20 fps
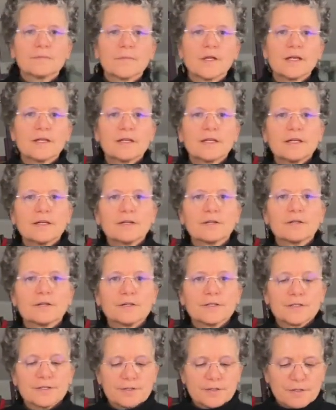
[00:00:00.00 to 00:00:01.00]
And here
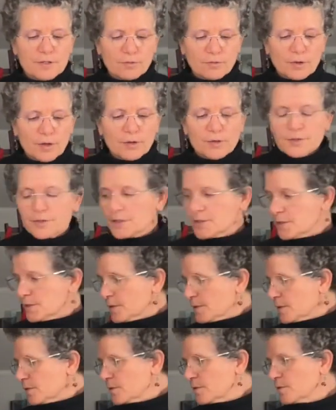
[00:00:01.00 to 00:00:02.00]
is the
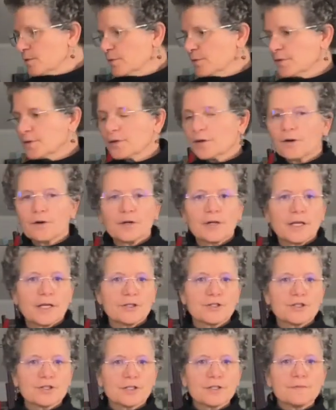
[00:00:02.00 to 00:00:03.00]
roses with the
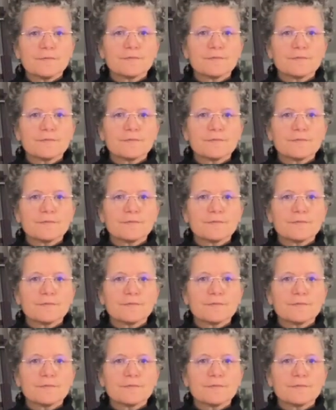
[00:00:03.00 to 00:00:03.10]
carnation.